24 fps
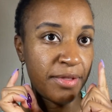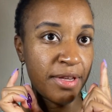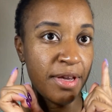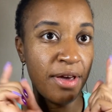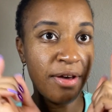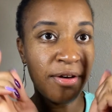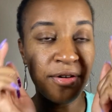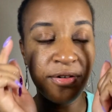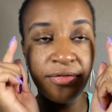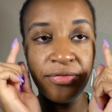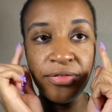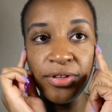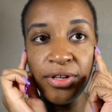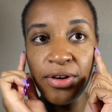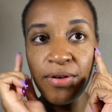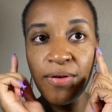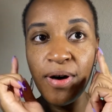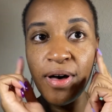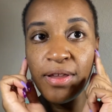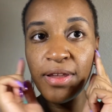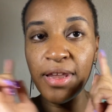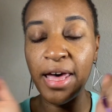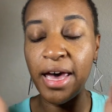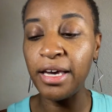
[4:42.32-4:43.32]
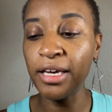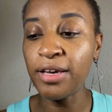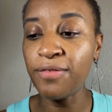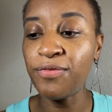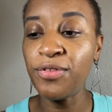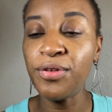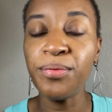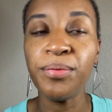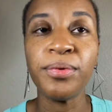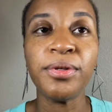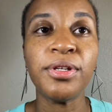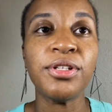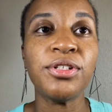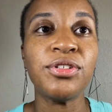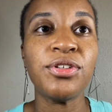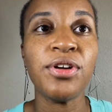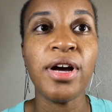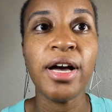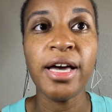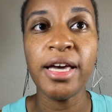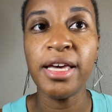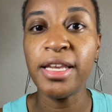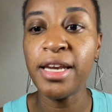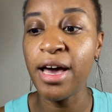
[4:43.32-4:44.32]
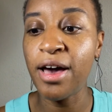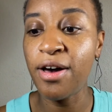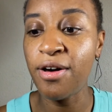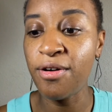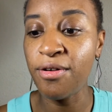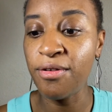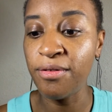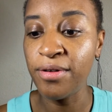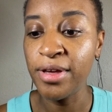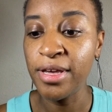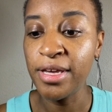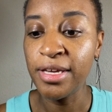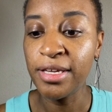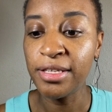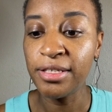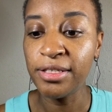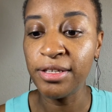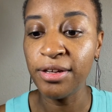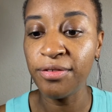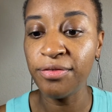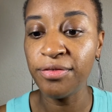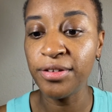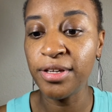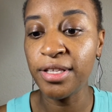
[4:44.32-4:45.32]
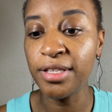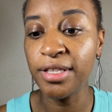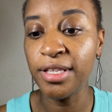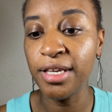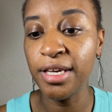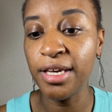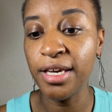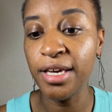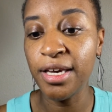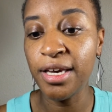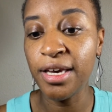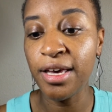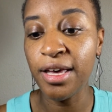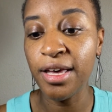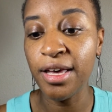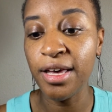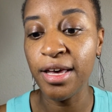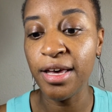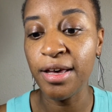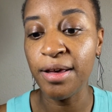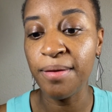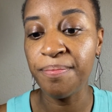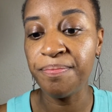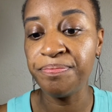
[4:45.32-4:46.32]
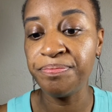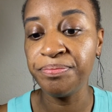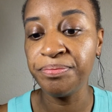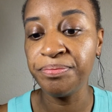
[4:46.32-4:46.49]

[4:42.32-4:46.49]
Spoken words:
hopefully you all like. If you want to try it out, definitely go